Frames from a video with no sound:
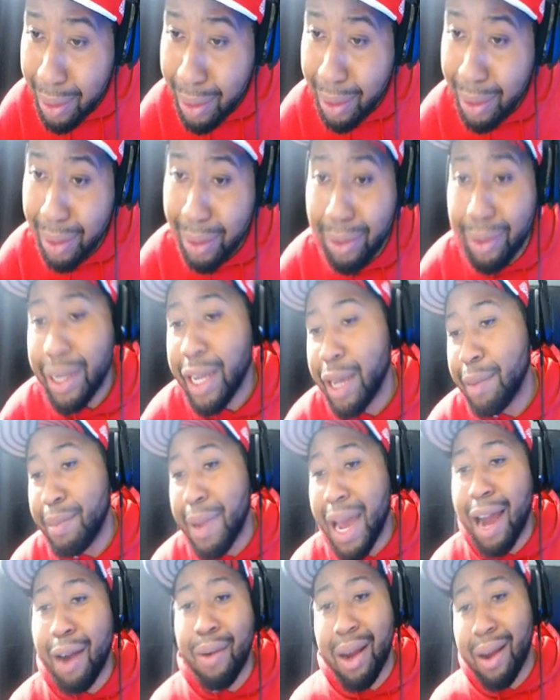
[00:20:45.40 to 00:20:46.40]
Okay,
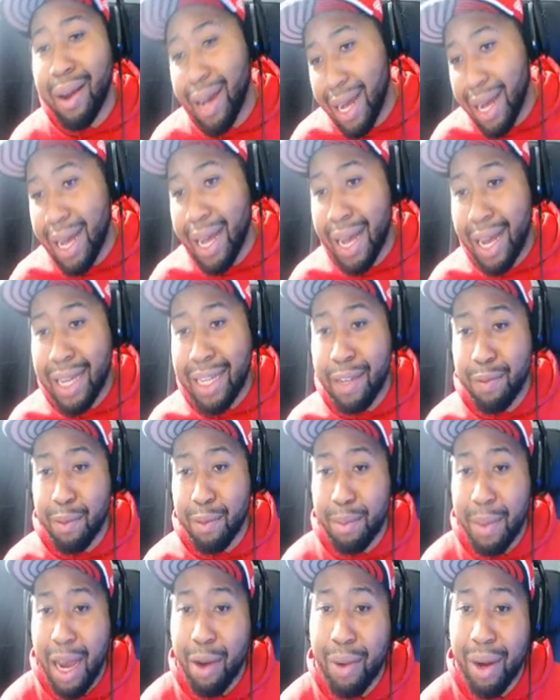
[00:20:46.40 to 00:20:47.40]
Bow Wow. I'll give him
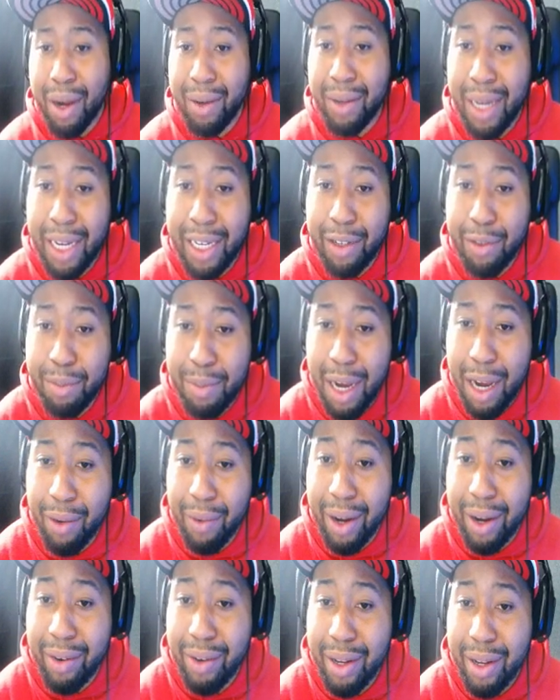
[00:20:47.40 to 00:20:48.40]
Bow
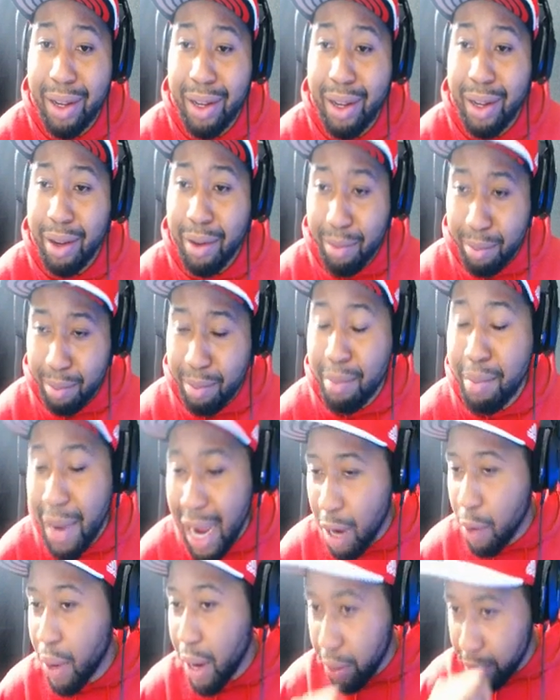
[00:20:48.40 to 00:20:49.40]
Wow.
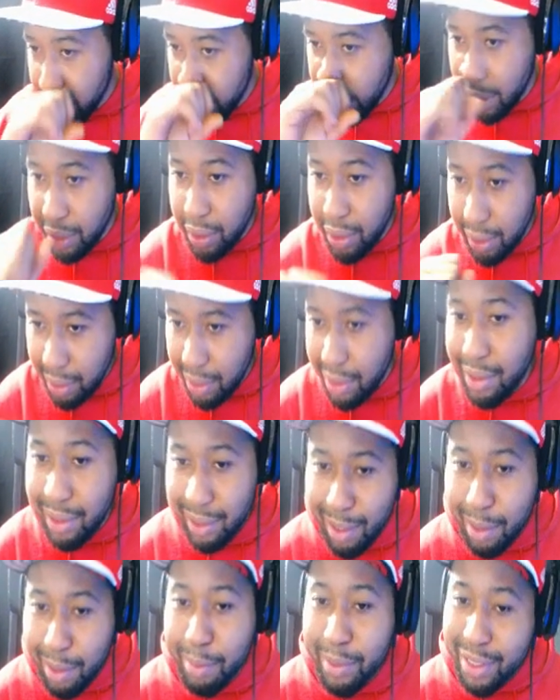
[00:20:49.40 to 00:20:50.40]
Bow Wow is
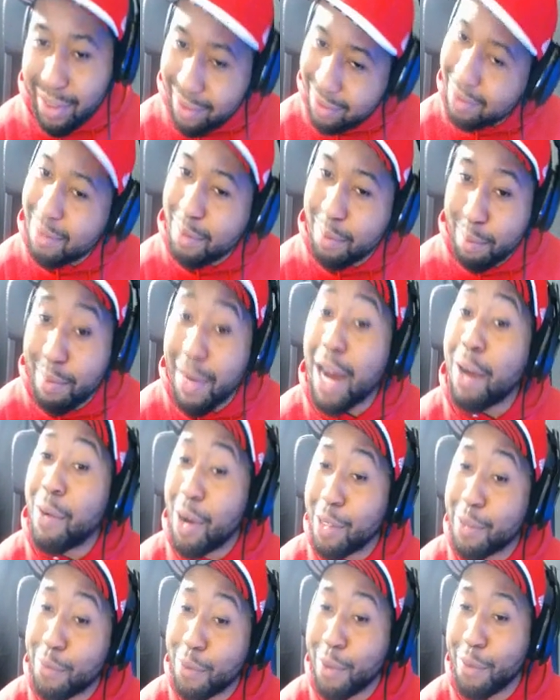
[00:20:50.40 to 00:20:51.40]
Bow Wow
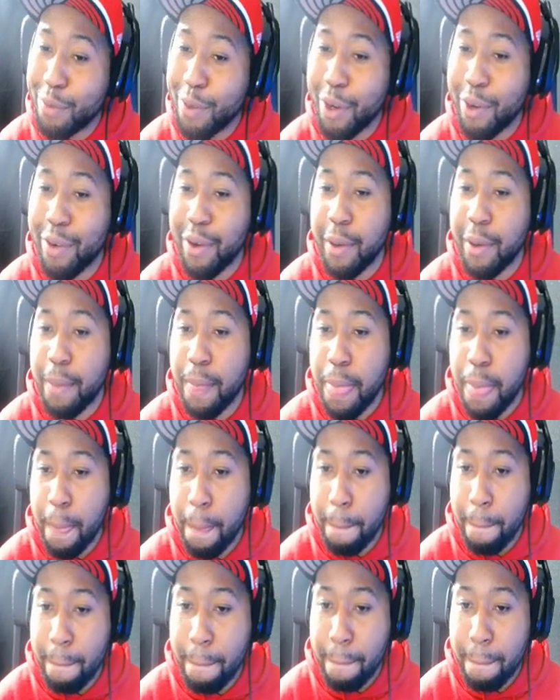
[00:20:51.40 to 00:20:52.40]
is full of fuckery.
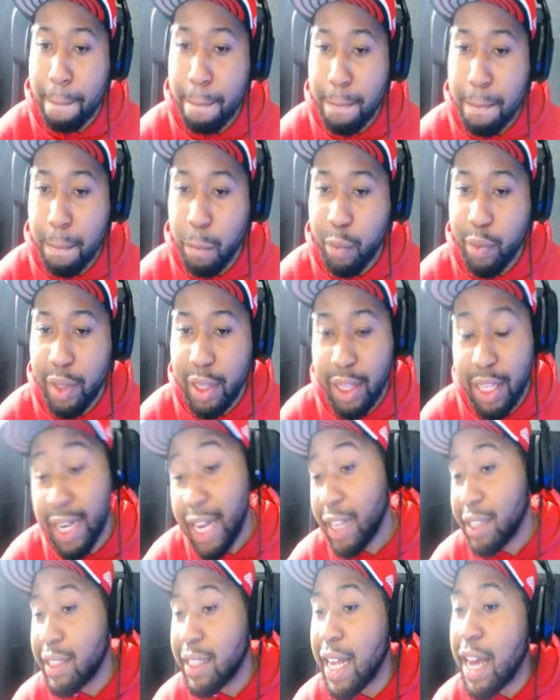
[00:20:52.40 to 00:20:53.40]
The
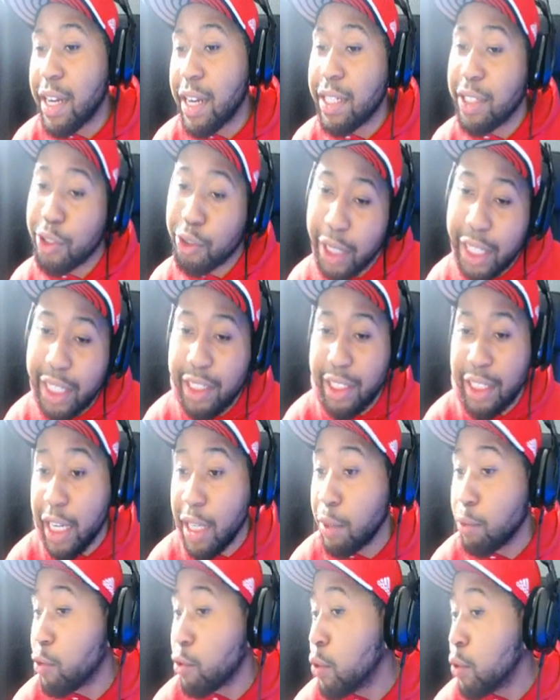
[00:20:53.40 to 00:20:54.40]
next line is Drake
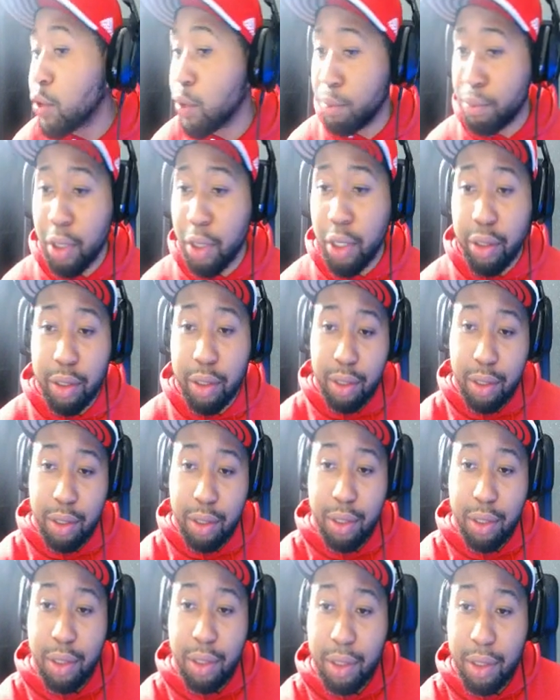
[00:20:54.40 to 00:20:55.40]
checking Rosenberg.
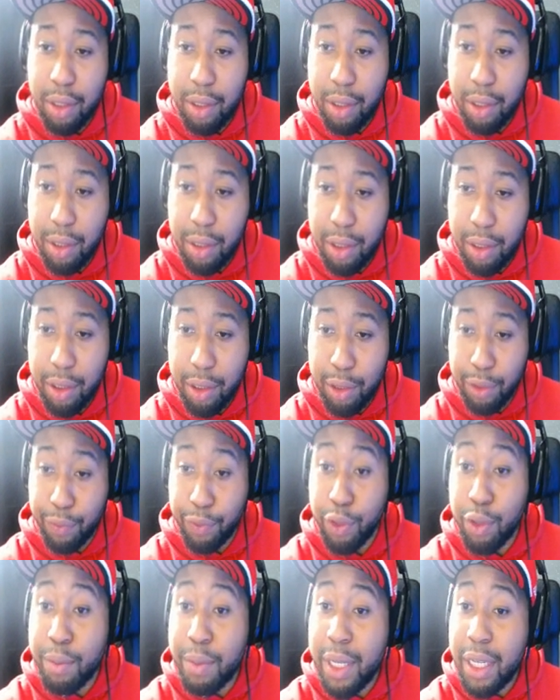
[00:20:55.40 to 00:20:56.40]
You
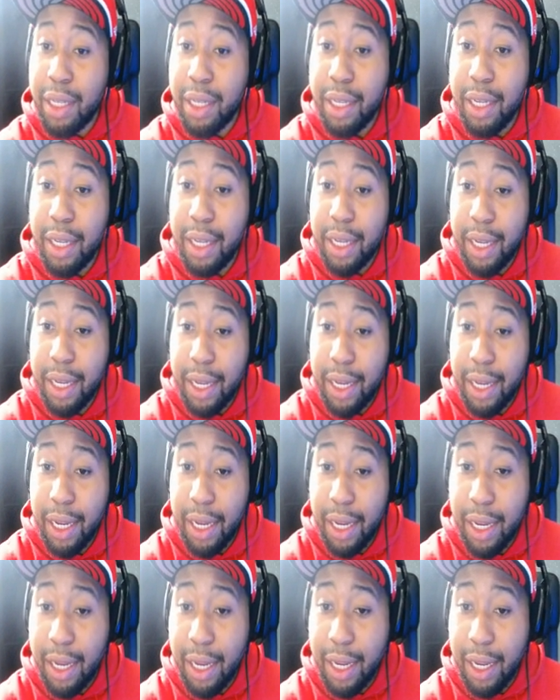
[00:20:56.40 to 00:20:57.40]
feel me?
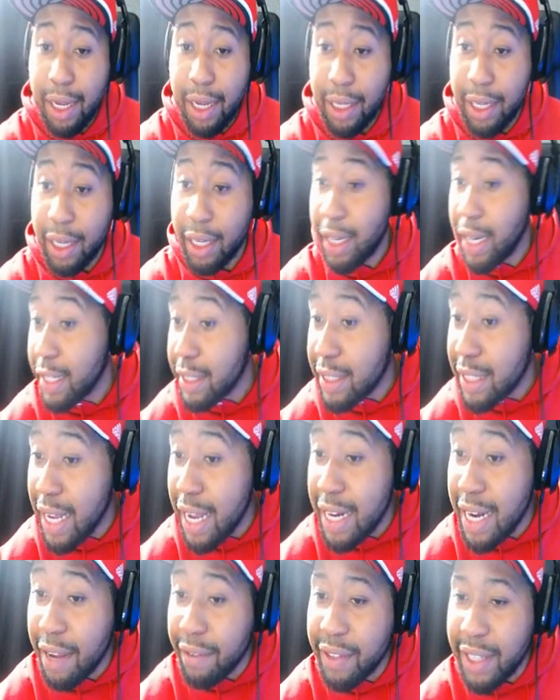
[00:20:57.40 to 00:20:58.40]
The next
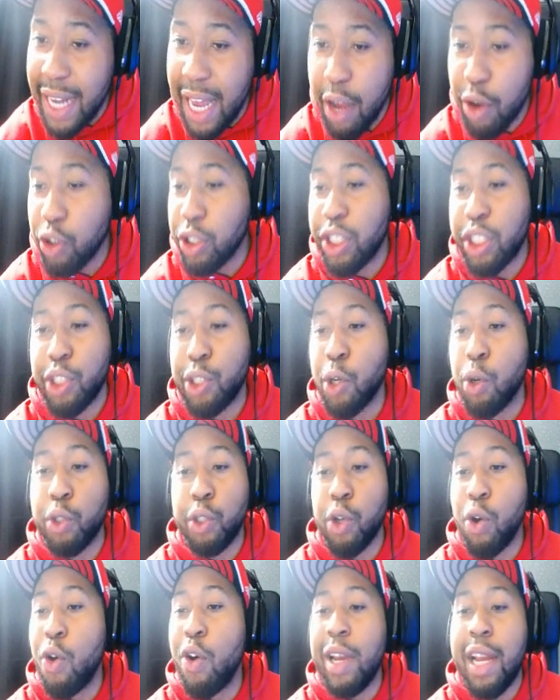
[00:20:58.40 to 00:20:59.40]
line after that.
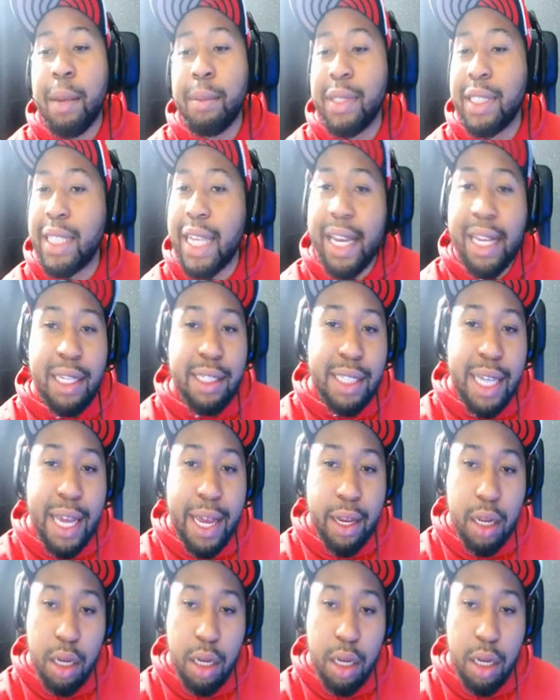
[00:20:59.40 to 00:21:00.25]
So all I'm saying is that